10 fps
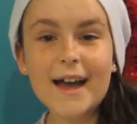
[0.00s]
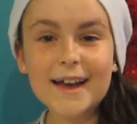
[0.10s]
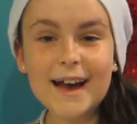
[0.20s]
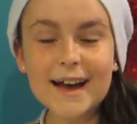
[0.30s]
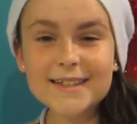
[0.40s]

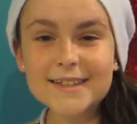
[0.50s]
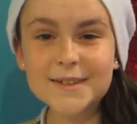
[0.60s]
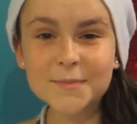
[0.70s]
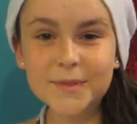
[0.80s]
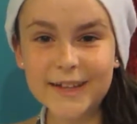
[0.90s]
guys it's
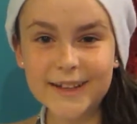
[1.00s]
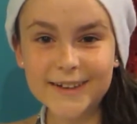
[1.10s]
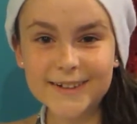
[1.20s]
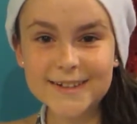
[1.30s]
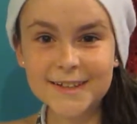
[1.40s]
completely
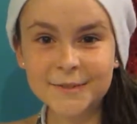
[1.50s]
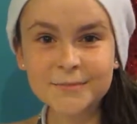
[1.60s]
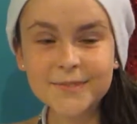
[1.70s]
awesome.